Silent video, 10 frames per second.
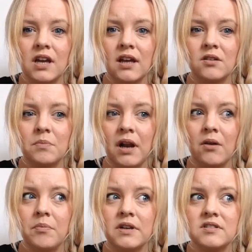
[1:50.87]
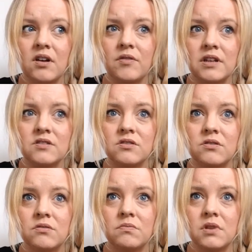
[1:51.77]
and ploughed myself
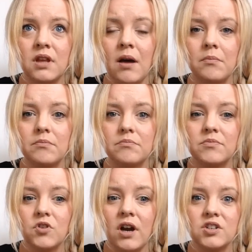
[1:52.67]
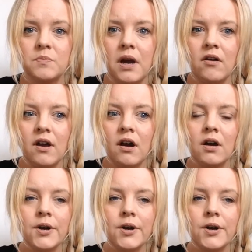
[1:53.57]
into that crash barrier.